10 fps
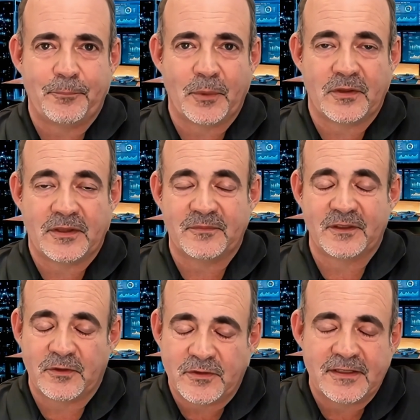Both of
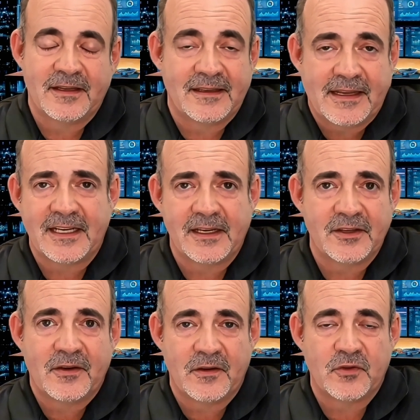those
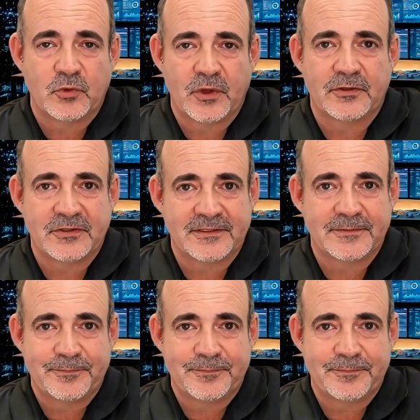kill growth.